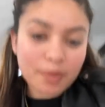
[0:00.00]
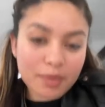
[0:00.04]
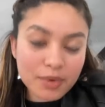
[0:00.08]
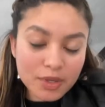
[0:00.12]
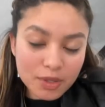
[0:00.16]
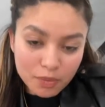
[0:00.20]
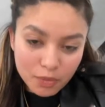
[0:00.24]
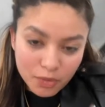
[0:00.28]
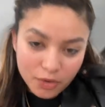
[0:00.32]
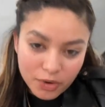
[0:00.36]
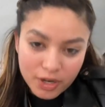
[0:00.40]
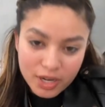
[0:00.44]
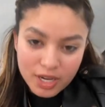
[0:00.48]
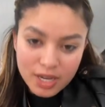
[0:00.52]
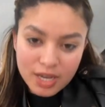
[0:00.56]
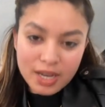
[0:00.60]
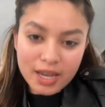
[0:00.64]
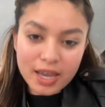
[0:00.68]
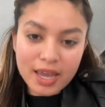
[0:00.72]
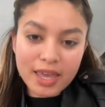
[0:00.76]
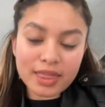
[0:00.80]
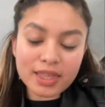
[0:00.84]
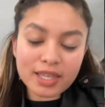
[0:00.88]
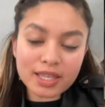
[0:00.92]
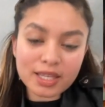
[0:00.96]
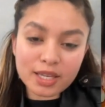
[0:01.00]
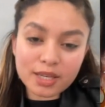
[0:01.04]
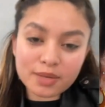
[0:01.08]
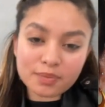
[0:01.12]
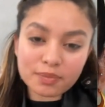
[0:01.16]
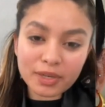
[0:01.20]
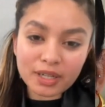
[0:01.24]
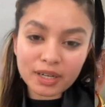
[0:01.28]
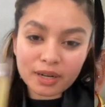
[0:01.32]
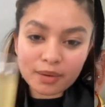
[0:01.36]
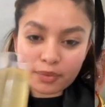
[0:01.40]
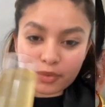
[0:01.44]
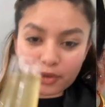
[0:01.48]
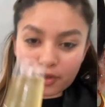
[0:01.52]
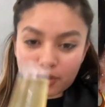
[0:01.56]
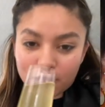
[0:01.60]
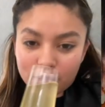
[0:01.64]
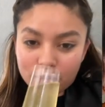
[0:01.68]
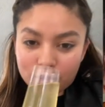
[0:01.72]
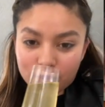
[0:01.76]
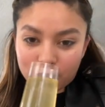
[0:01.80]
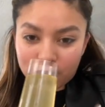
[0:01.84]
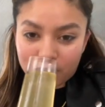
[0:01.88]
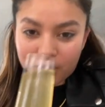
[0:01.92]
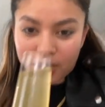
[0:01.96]
Maria, and this is my number
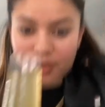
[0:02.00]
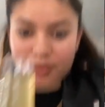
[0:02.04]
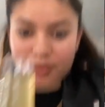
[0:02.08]
3.